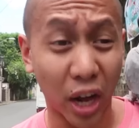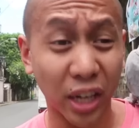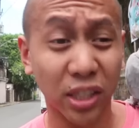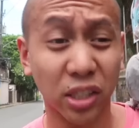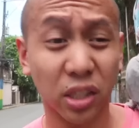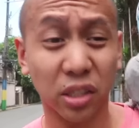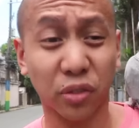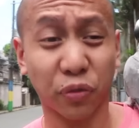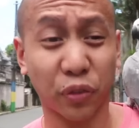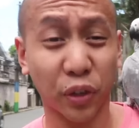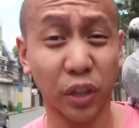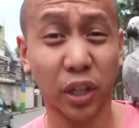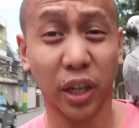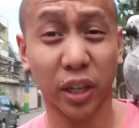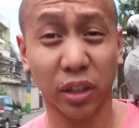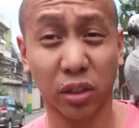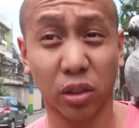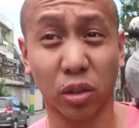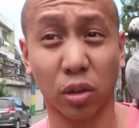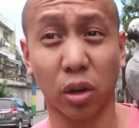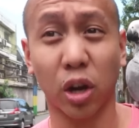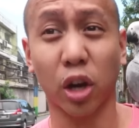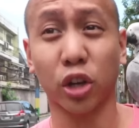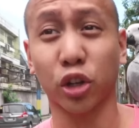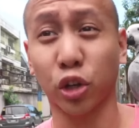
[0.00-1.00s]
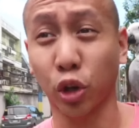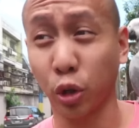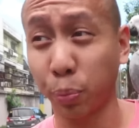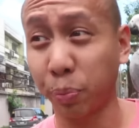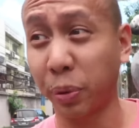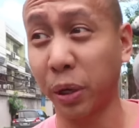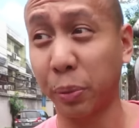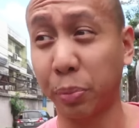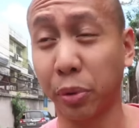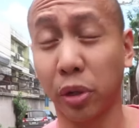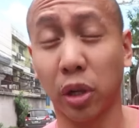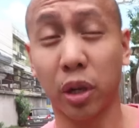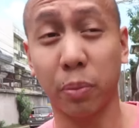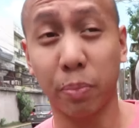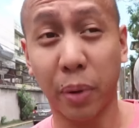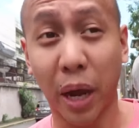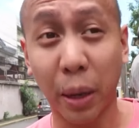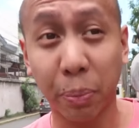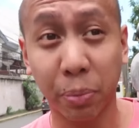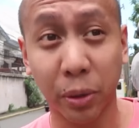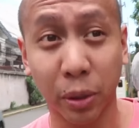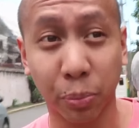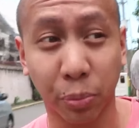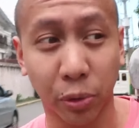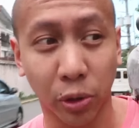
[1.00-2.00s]
I just feel like there are good people and
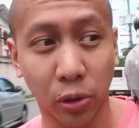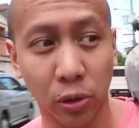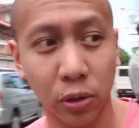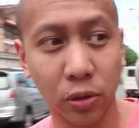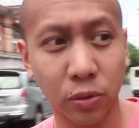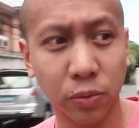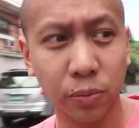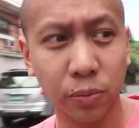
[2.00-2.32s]
bad people.